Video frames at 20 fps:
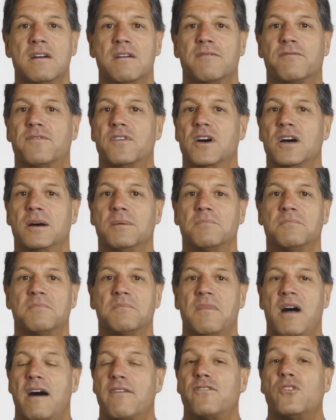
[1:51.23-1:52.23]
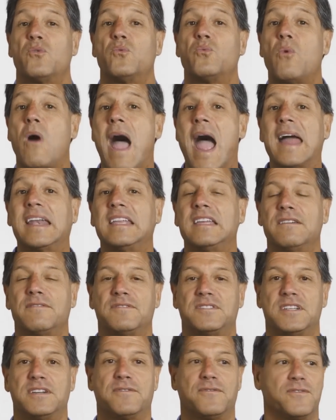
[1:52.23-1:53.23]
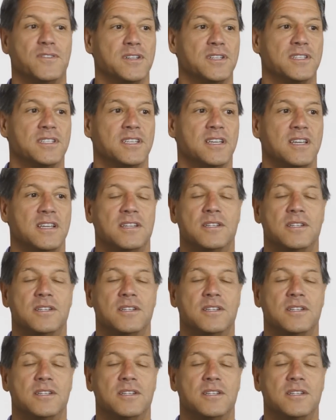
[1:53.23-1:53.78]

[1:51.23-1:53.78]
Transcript: from a variety of different